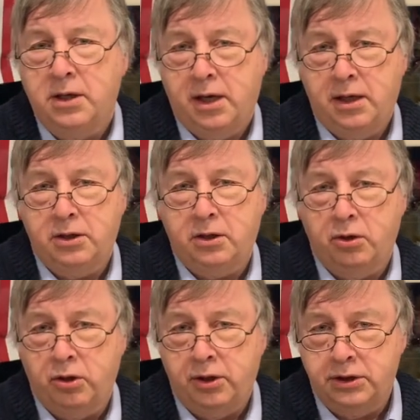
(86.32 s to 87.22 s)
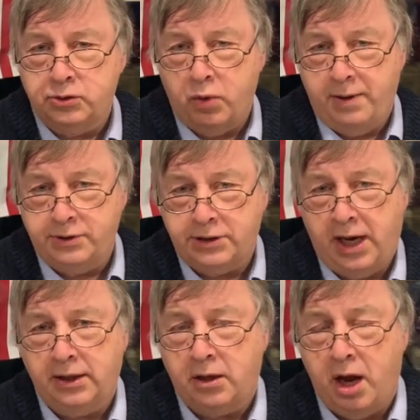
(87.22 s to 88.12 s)
and you can go to his
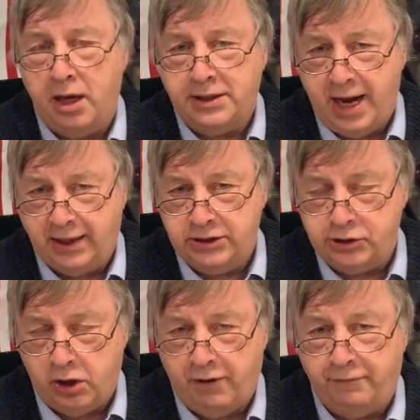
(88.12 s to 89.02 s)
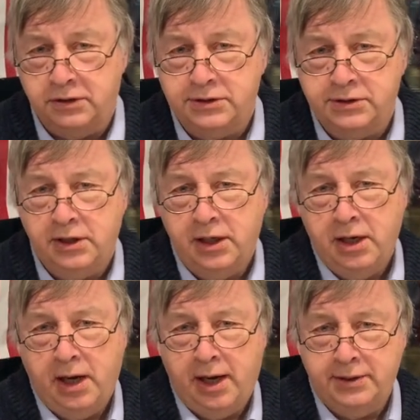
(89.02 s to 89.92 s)
website, contact his office,
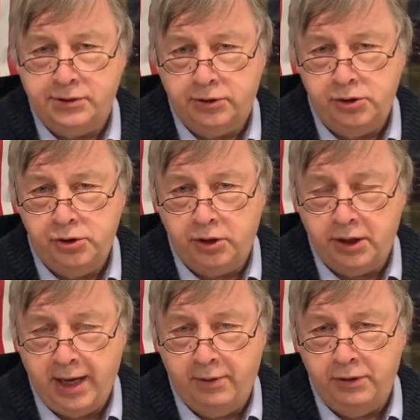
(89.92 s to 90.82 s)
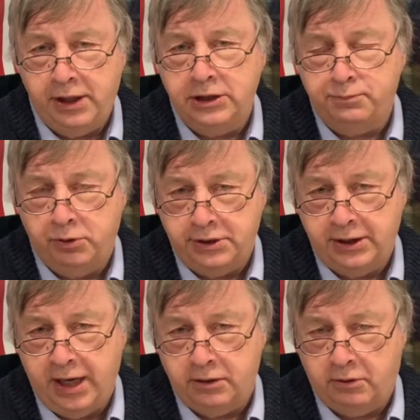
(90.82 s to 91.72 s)
and so you can get what he's put
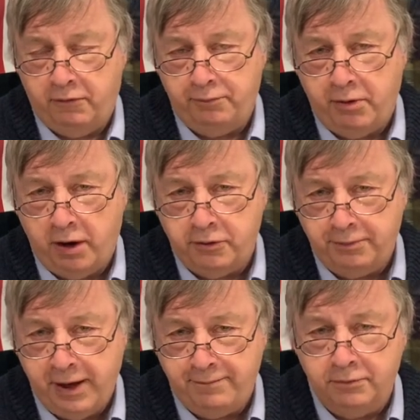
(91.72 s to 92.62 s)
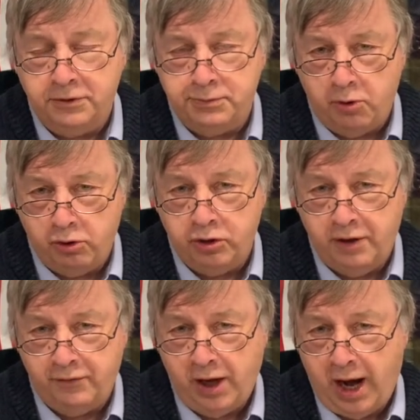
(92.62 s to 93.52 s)
together. Other people who've spoken
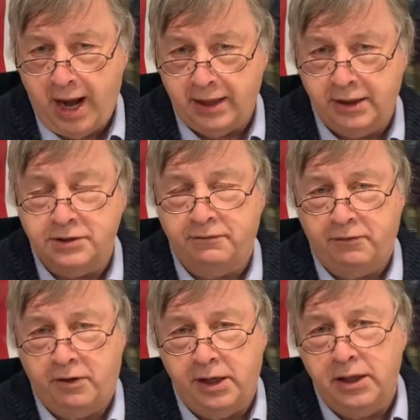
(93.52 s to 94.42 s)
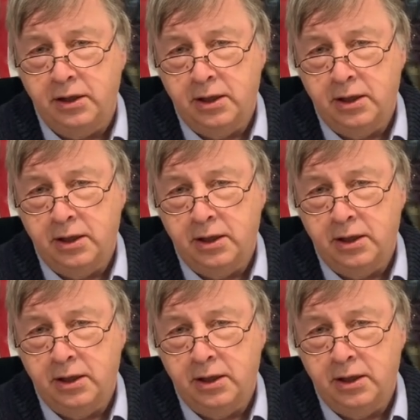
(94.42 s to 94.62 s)
of it highly. It's a very